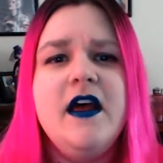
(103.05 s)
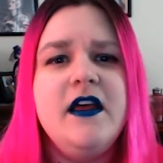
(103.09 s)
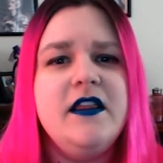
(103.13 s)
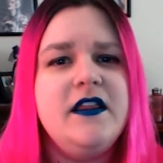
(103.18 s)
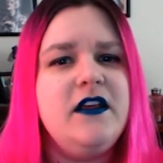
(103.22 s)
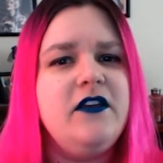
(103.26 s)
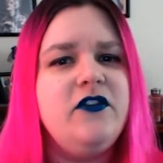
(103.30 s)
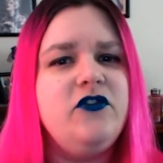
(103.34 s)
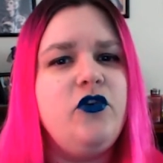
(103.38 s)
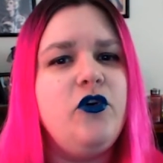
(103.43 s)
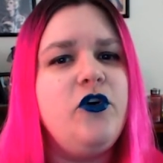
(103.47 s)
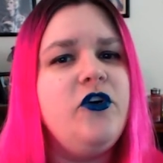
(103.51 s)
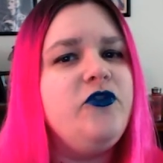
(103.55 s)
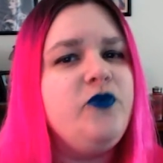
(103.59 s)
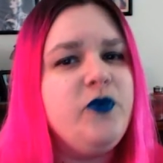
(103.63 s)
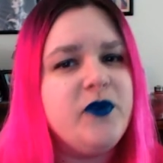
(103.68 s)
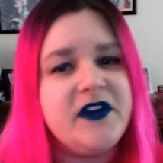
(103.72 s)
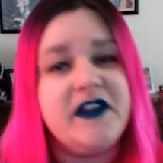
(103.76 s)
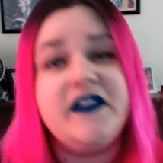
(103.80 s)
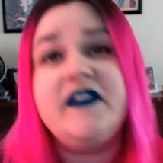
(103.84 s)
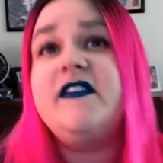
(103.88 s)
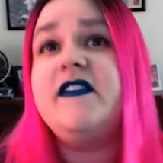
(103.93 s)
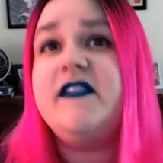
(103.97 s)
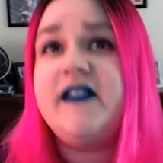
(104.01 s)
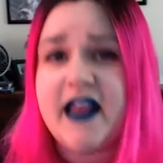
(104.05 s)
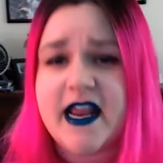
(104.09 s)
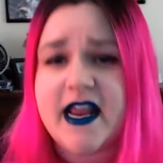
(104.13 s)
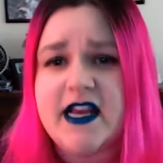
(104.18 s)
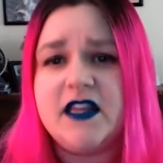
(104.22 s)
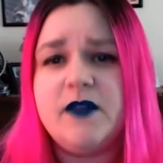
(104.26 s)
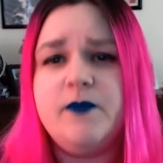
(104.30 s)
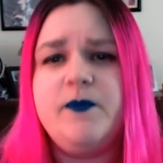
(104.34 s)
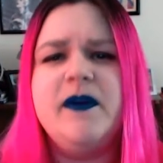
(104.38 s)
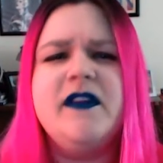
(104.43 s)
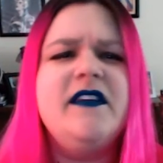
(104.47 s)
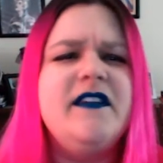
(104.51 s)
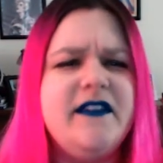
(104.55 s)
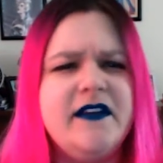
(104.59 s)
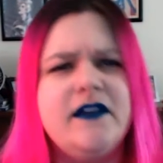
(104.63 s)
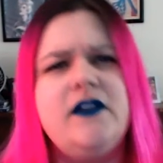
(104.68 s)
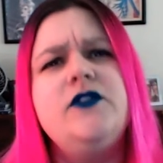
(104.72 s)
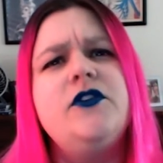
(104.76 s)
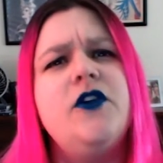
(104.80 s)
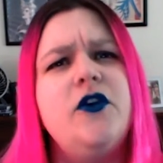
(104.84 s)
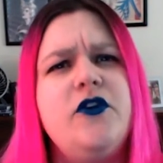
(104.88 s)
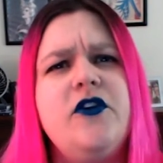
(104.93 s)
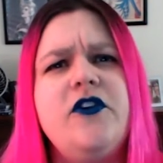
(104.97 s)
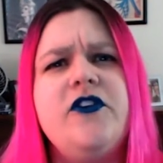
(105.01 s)
These toys were distinct, but
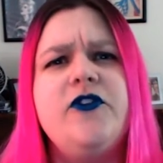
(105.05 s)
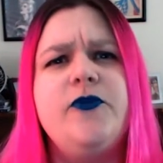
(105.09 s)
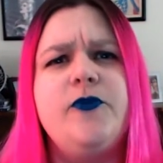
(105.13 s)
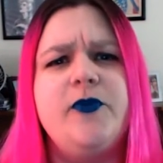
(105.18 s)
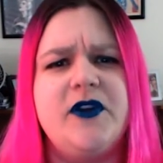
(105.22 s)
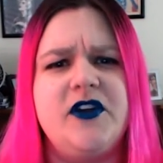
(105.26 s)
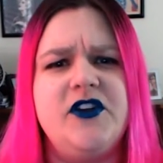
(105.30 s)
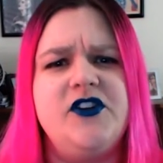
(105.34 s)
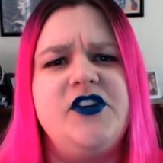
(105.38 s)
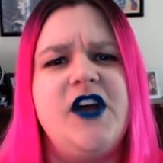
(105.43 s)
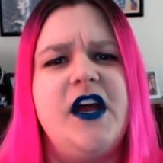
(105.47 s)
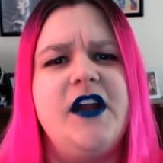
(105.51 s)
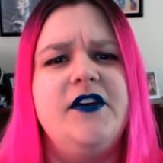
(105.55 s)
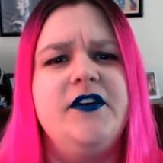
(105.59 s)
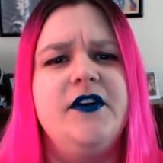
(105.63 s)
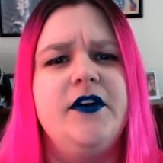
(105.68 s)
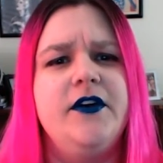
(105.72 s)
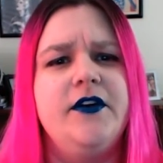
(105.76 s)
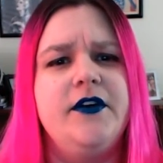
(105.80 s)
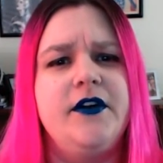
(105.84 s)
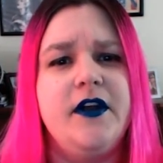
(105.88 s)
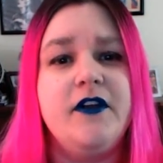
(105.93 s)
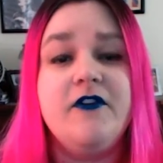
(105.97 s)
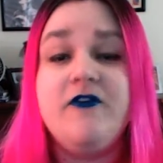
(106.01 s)
still noticeably gendered.